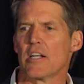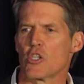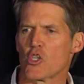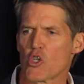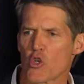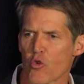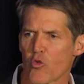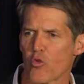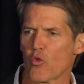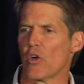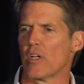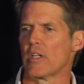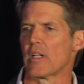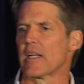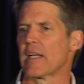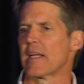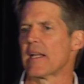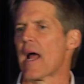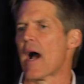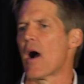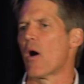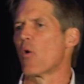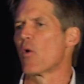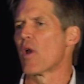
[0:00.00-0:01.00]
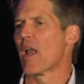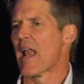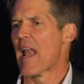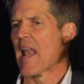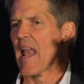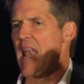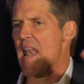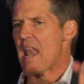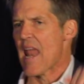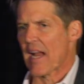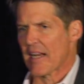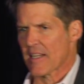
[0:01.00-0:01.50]
trillion out
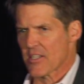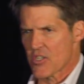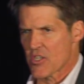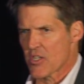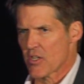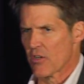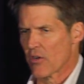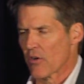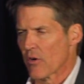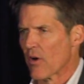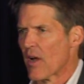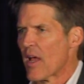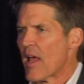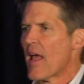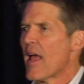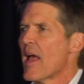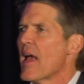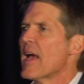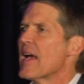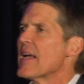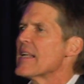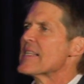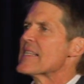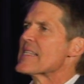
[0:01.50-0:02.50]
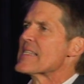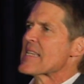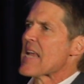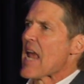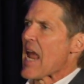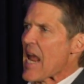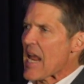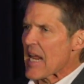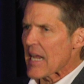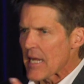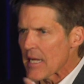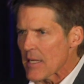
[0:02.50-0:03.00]
next year,
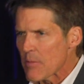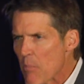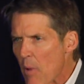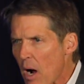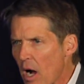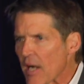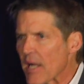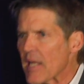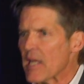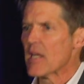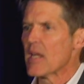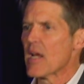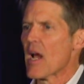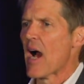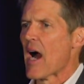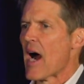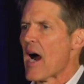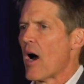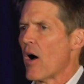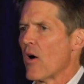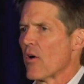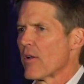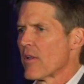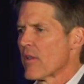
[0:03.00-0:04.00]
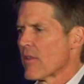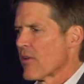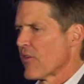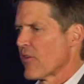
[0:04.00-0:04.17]
taking money out of the